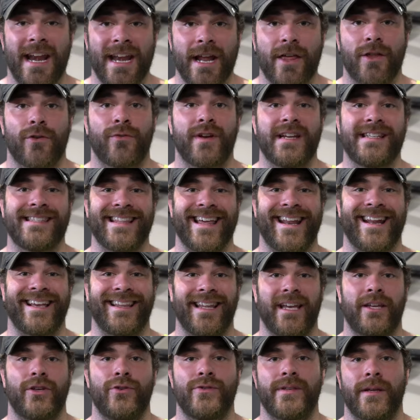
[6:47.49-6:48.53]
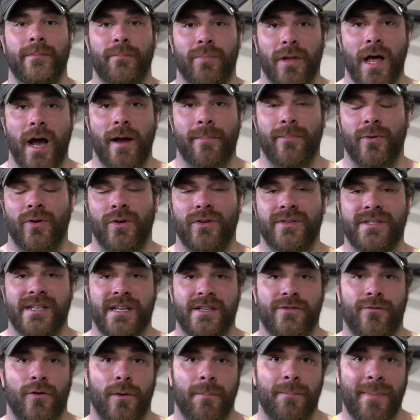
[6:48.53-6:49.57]
Another reason that I like using block pulls
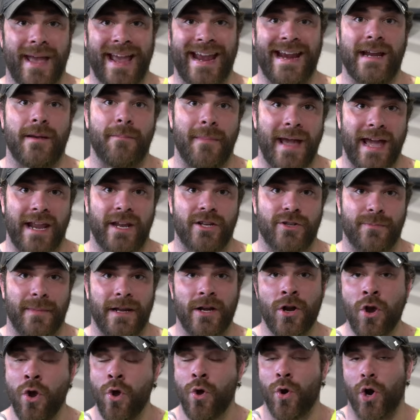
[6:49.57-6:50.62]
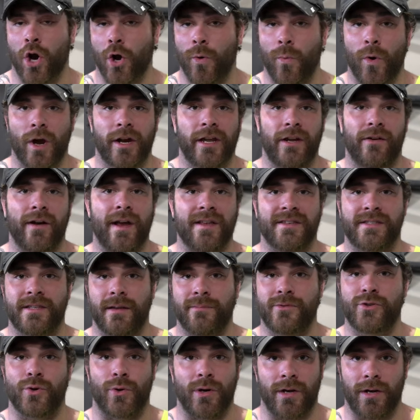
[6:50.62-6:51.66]
is for pain management or working around
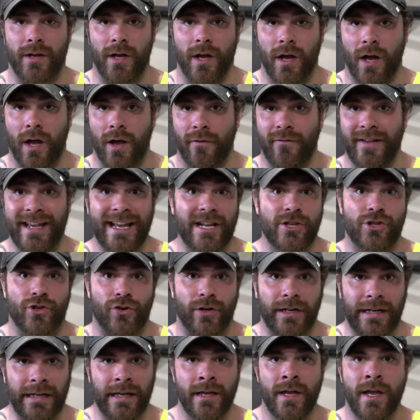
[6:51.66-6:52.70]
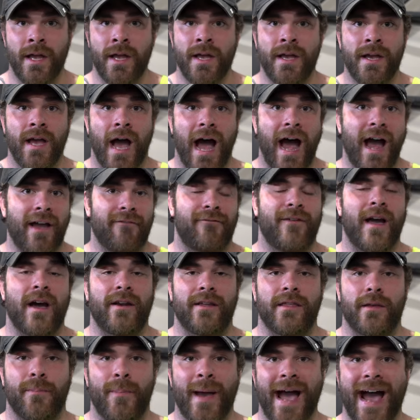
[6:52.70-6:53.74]
some sort of injury. I found
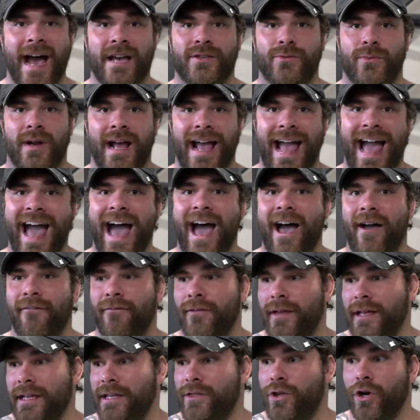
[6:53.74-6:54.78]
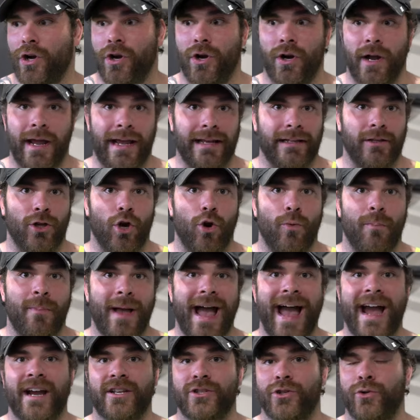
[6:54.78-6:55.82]
in the past when I have either a low
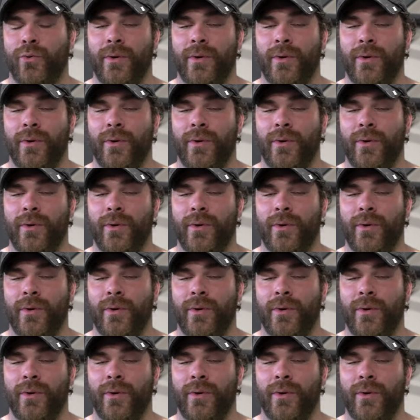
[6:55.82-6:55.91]
back